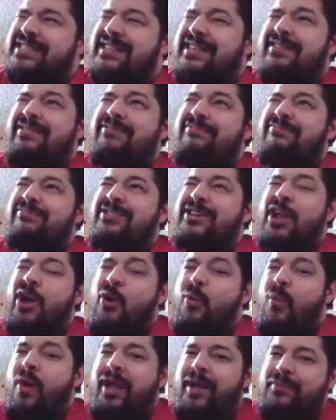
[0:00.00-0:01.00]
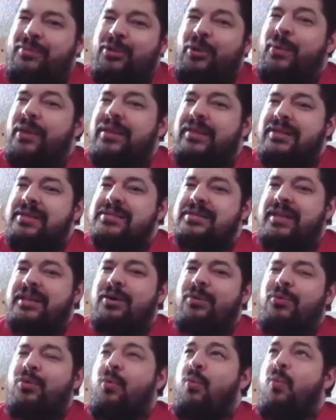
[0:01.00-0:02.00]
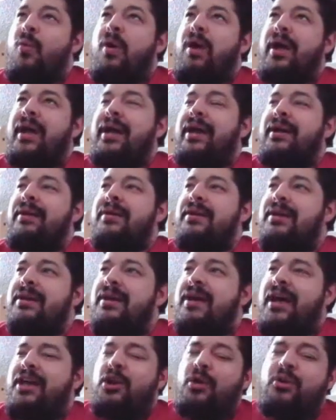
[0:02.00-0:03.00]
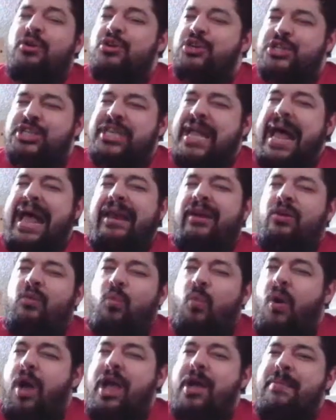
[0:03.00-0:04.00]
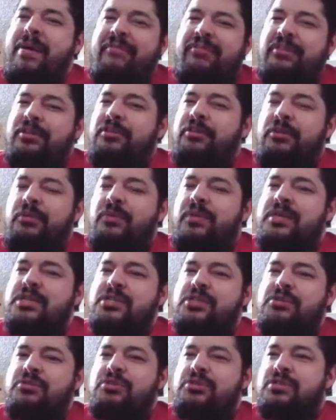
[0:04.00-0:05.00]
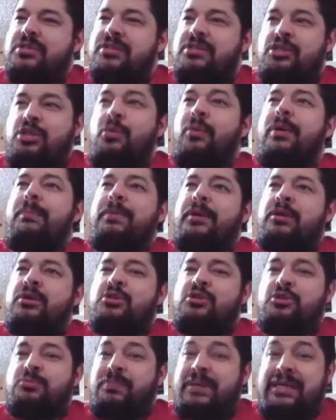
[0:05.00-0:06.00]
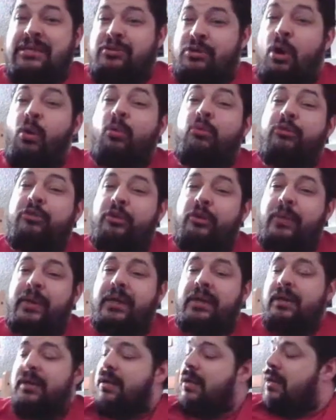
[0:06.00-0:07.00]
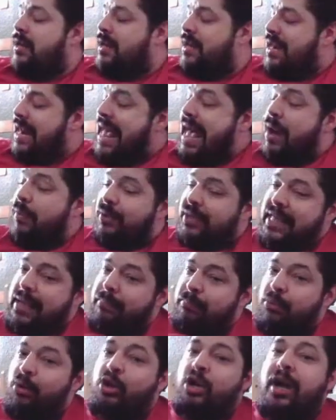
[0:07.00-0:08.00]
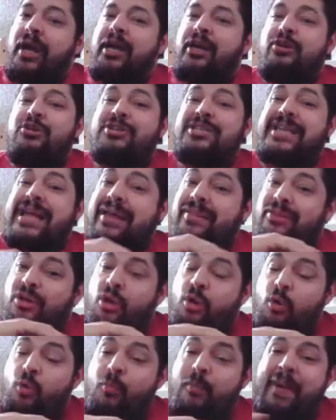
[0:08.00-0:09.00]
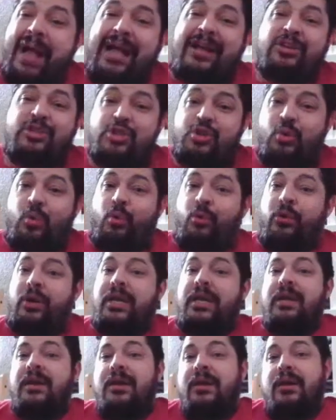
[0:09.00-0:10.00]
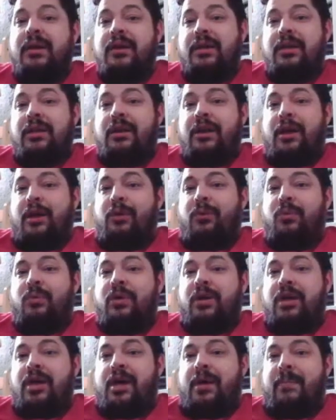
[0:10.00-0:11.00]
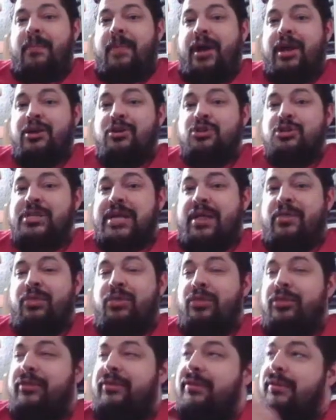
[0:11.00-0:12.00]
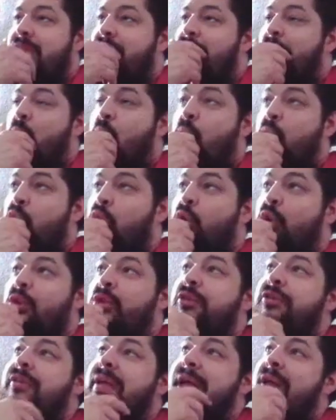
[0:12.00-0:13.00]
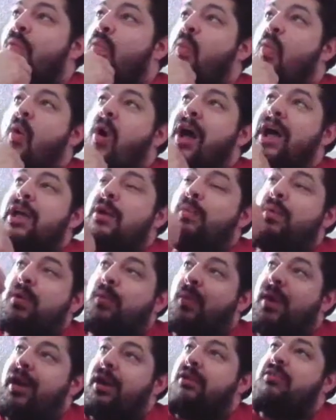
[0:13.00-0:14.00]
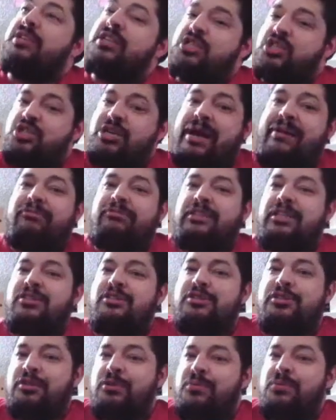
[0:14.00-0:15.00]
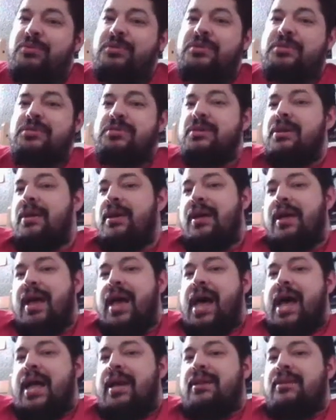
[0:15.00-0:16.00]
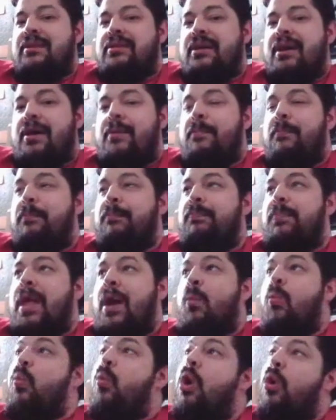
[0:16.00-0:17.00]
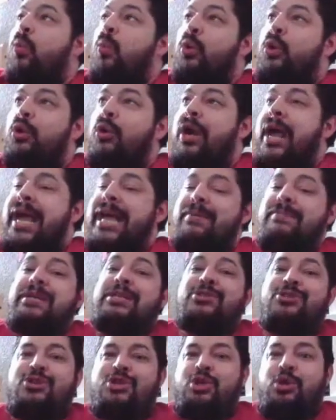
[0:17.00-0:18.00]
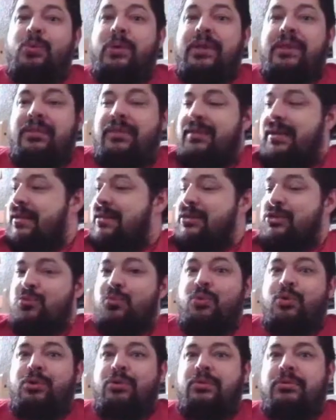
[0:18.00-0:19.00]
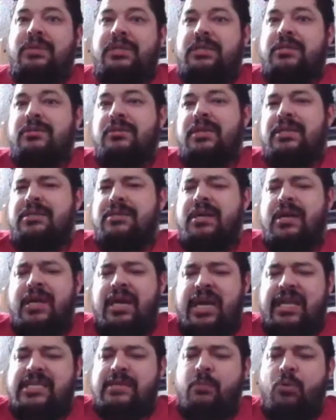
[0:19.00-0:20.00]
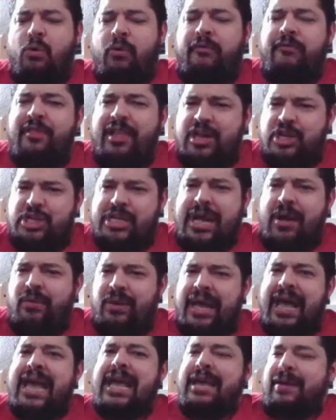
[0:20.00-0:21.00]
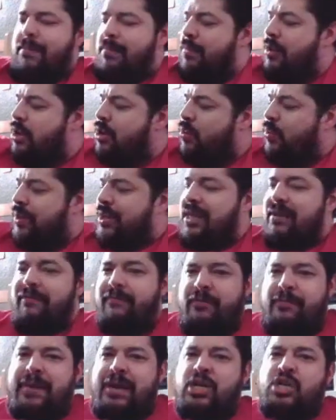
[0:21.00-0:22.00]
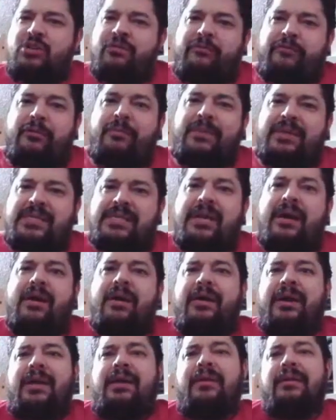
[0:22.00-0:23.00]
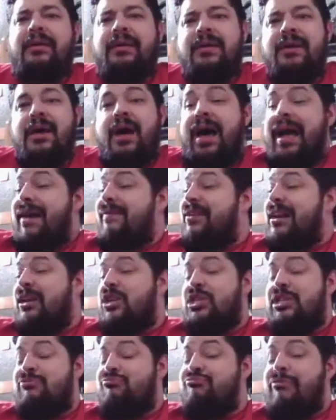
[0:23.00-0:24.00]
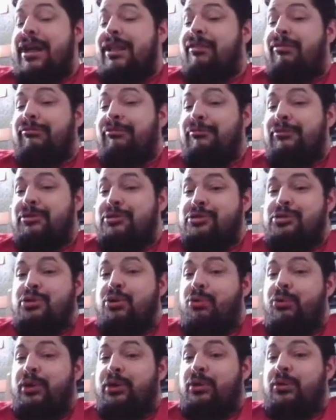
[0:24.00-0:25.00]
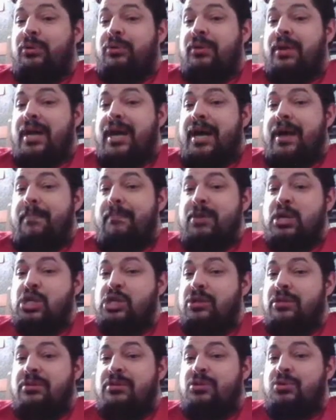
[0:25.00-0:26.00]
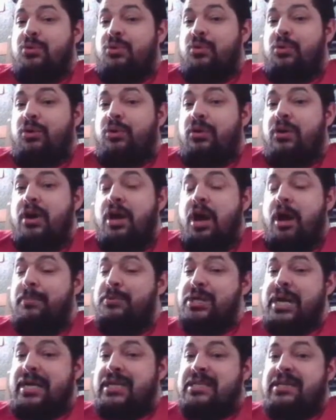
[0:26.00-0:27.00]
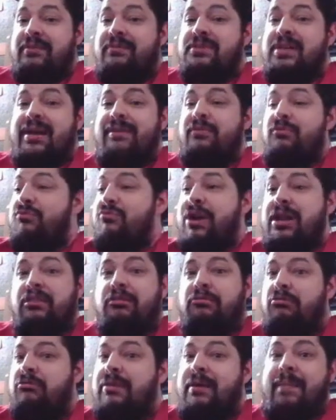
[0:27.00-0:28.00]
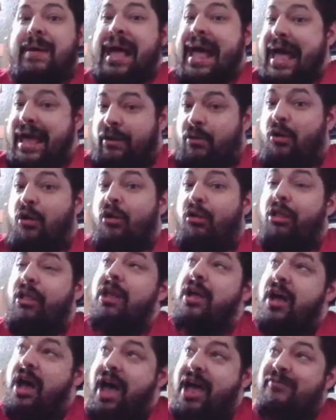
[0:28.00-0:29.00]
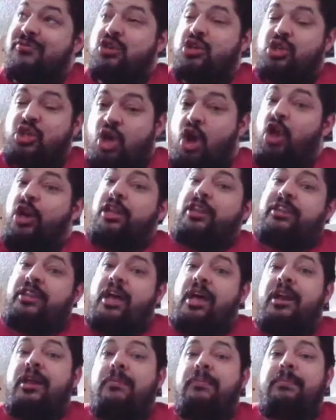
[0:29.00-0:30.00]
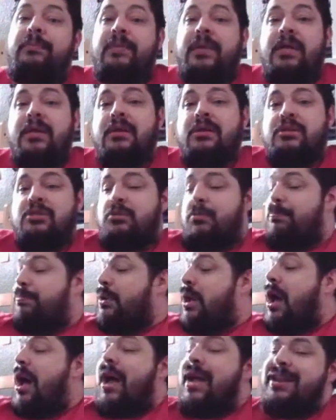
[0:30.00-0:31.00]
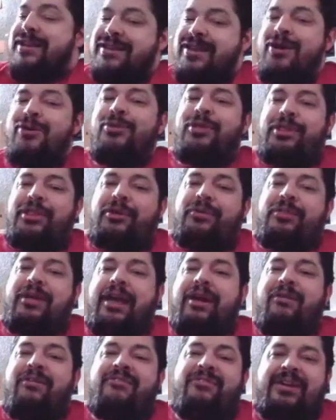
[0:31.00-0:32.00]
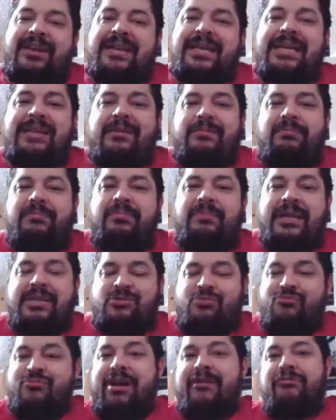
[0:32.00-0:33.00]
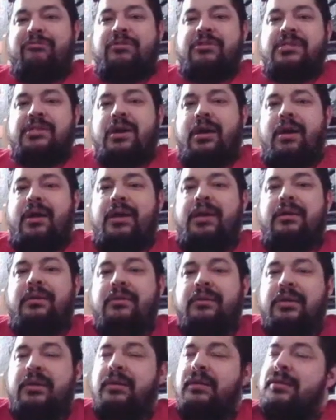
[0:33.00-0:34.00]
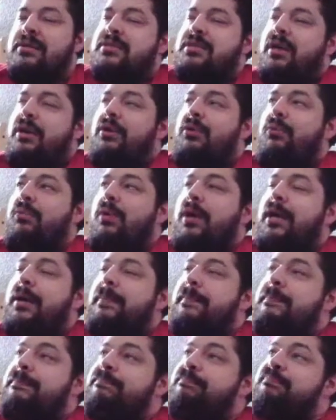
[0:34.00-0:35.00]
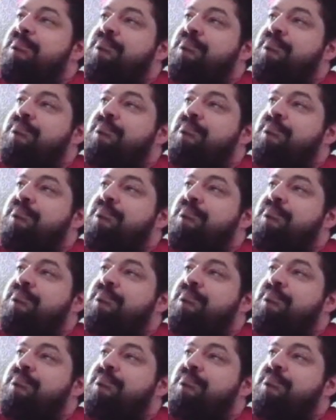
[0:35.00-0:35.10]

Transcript: I don't know why I'm doing this. I don't know why I don't understand why I'm having to do this. You just do it because you're being told to do it. Now with that book, I understand the whole backstory. I understand the world and why we wear these javelin suits, and what we're aiming to do in this world. It's a more fleshed out game with the information from this guide. I haven't actually read through the tutorial missions or objectives. I haven't read through them at all. I've just gone and done them. So, but I know that they're there if I need them as a reference guide. So,